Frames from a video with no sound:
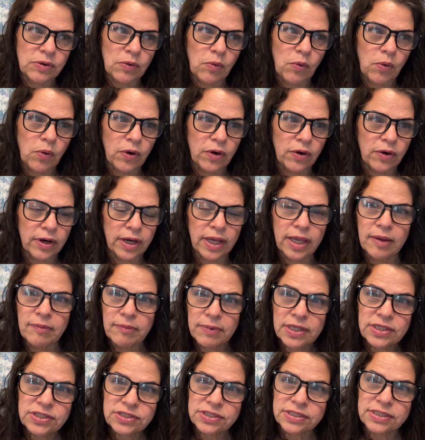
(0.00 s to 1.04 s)
or
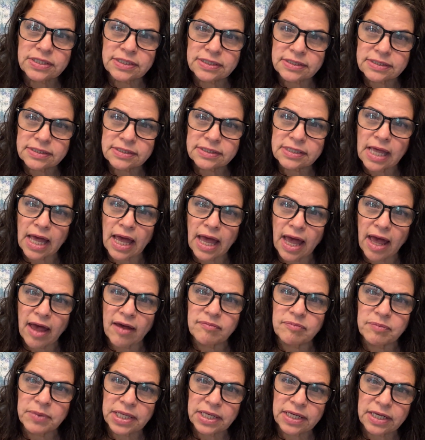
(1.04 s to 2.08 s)
images that
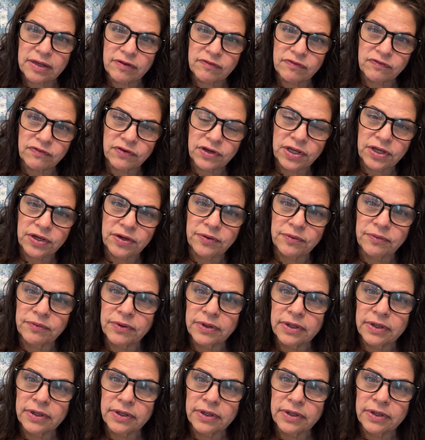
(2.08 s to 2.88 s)
have meaning for you.